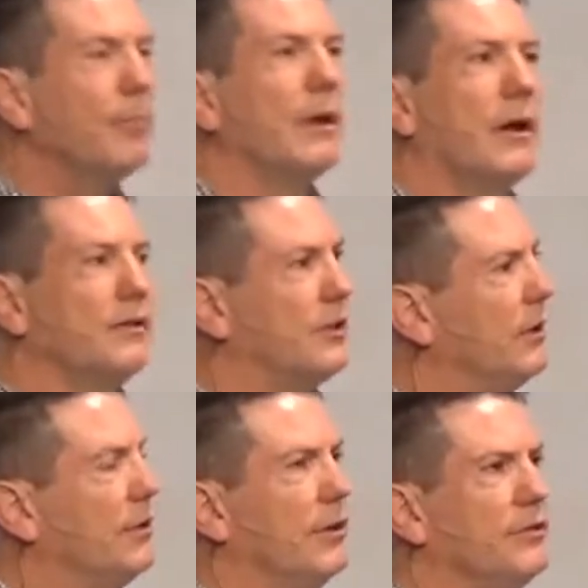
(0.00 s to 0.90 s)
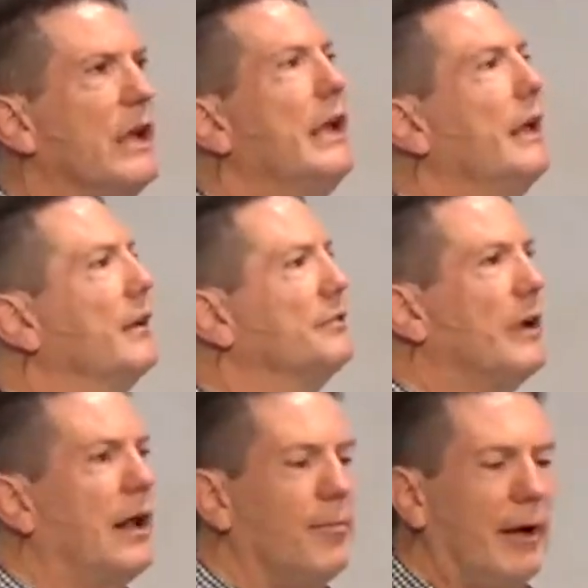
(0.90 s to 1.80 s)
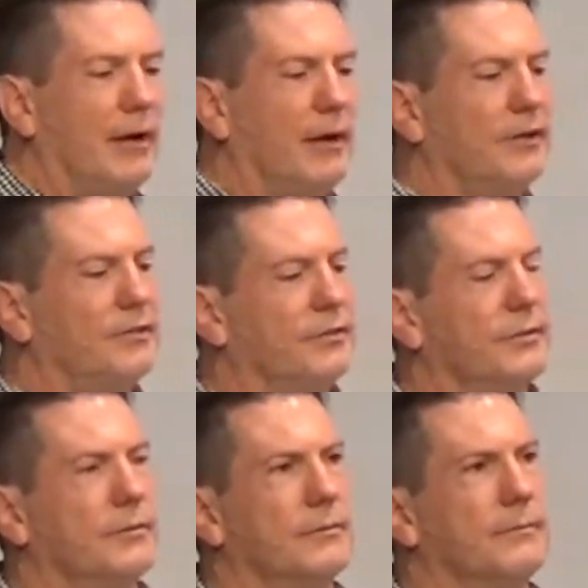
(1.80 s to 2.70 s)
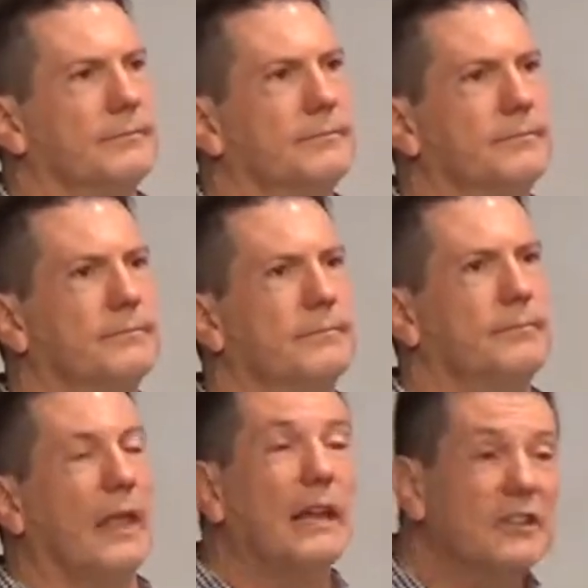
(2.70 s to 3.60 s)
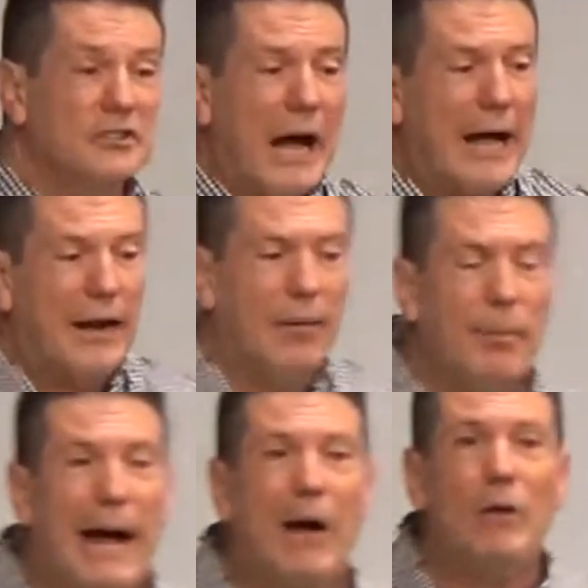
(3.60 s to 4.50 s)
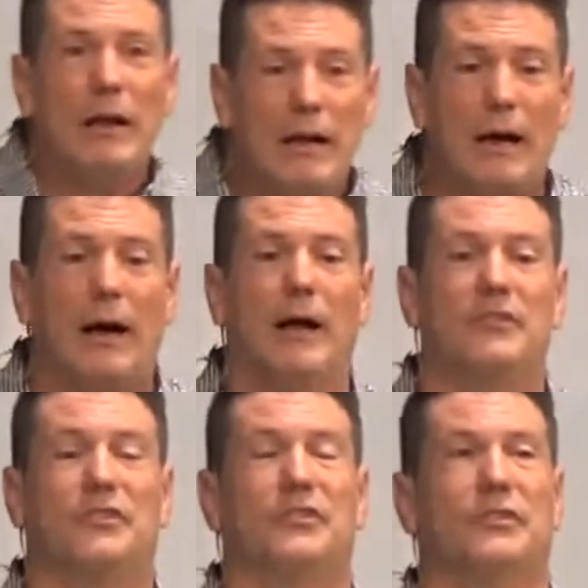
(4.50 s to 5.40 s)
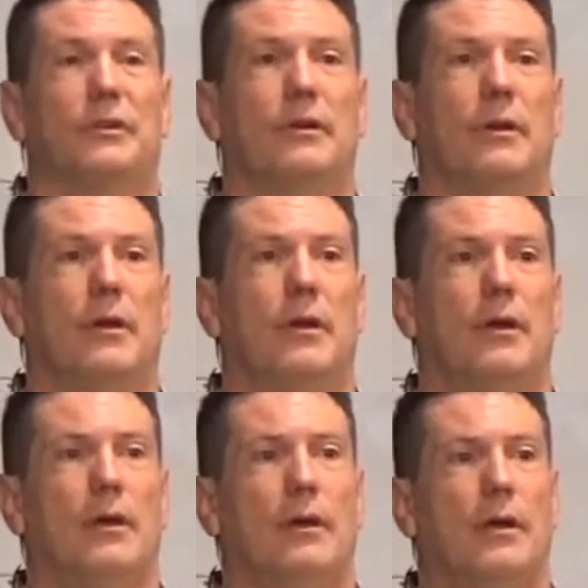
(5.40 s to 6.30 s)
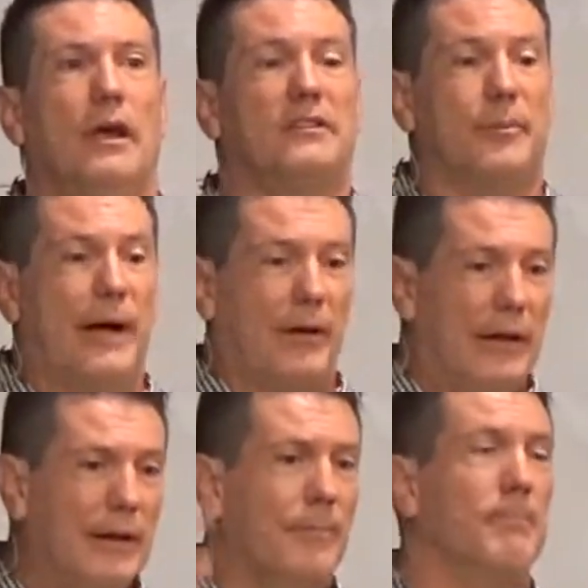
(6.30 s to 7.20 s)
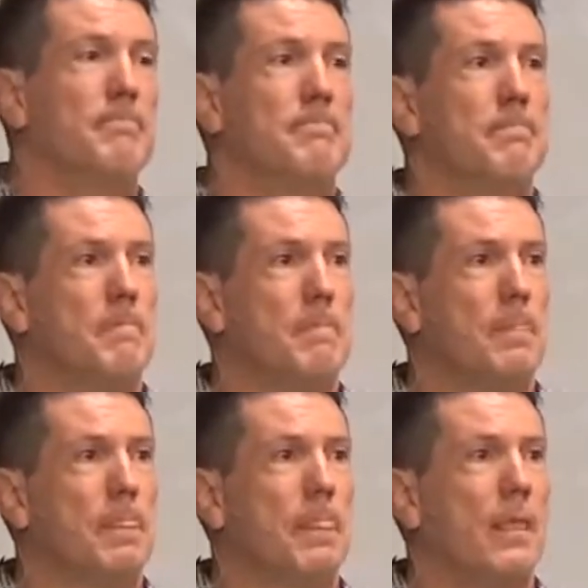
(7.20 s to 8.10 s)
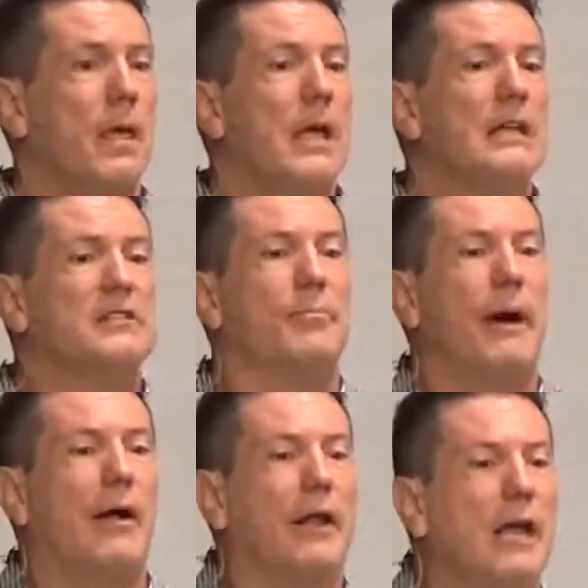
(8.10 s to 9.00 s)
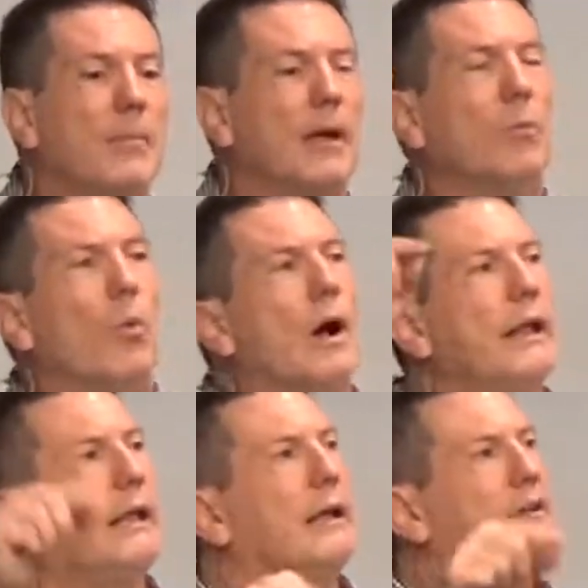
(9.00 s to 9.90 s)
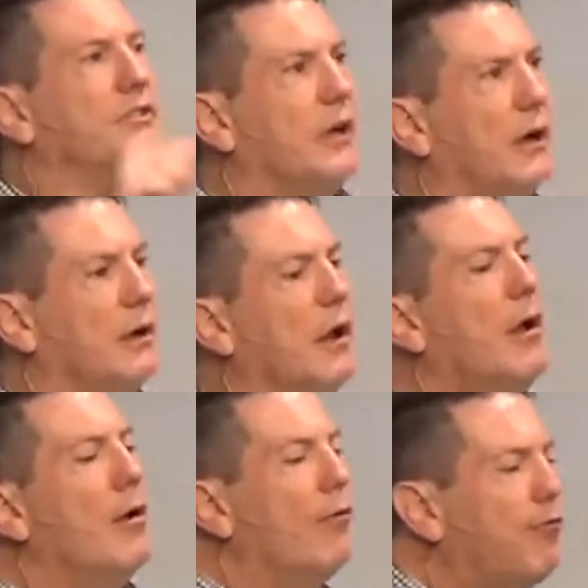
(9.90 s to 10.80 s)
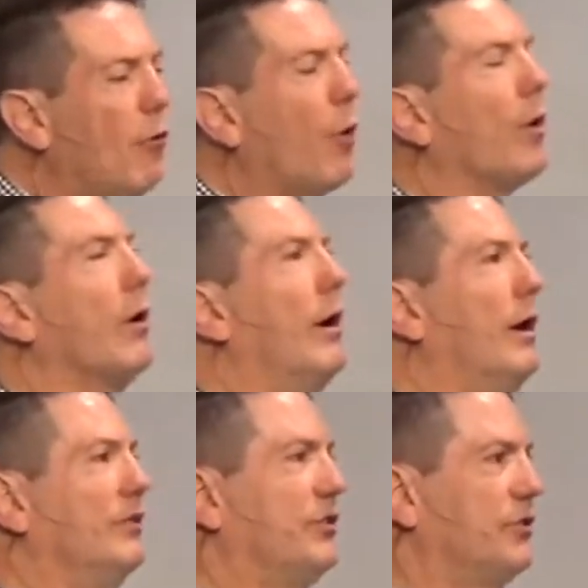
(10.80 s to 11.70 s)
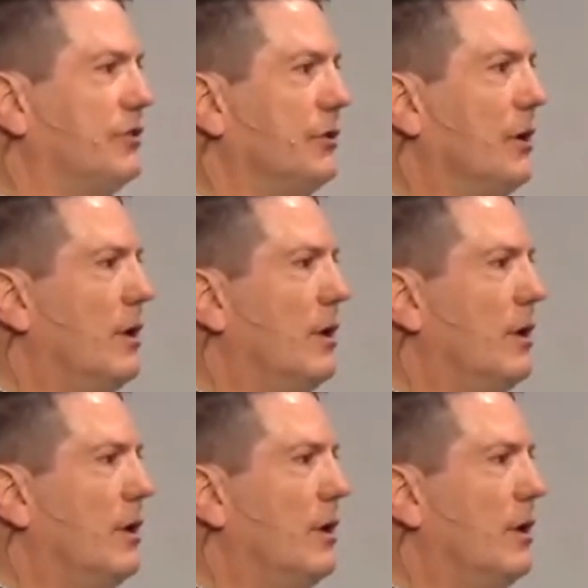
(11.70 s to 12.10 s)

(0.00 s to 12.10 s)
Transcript: because, hear this, it is not about us. It is not about us, it's about Him. It's about Him and what He has done for us